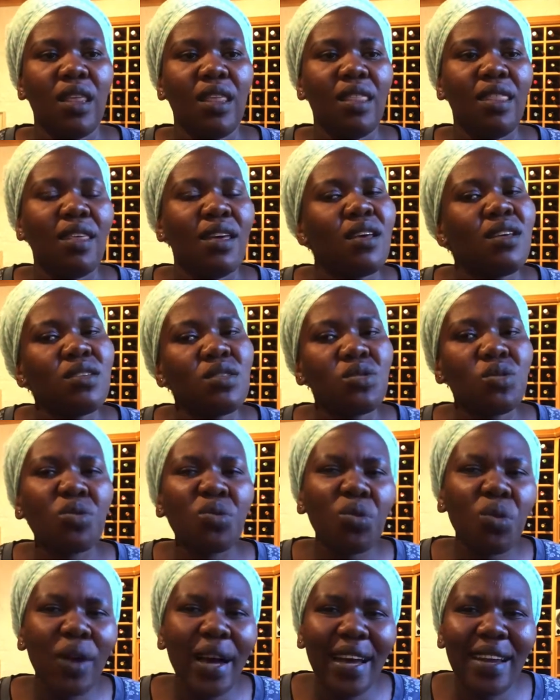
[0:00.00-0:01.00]
there is
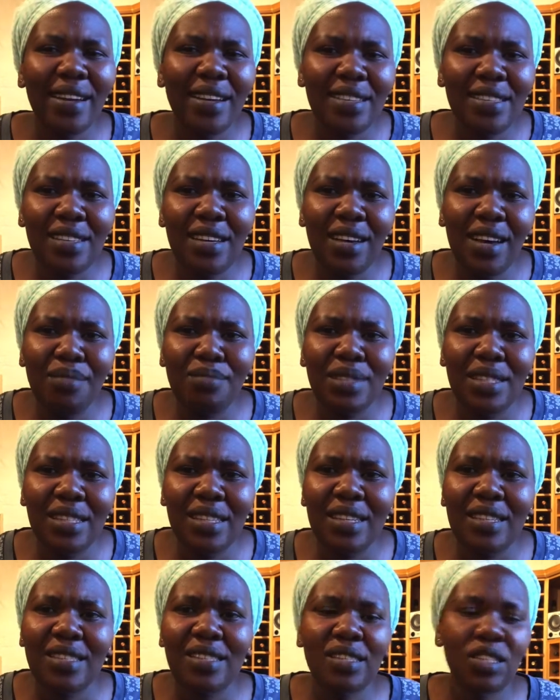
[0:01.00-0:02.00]
no under
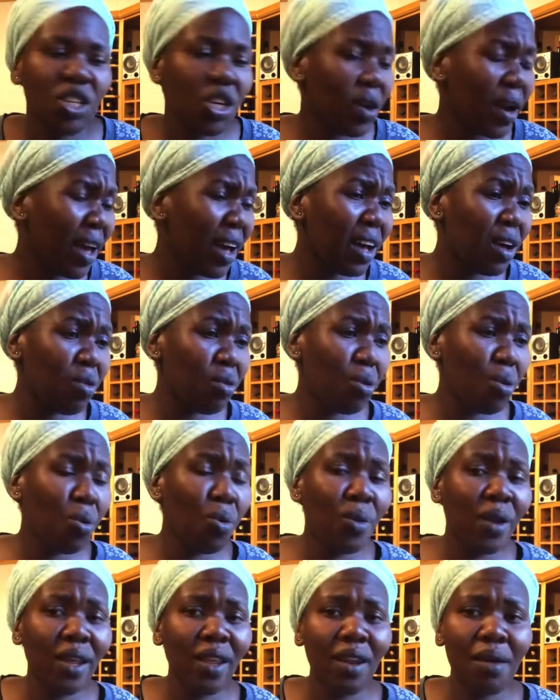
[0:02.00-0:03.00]
circumstance chiro
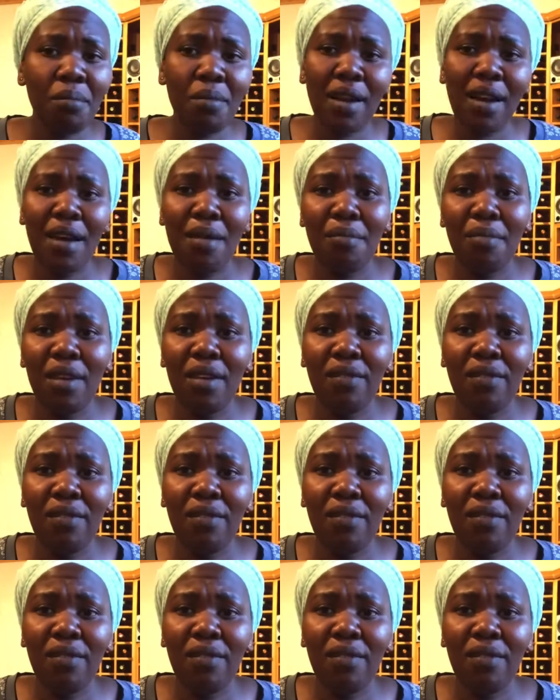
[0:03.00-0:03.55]
akakuhurira murambe,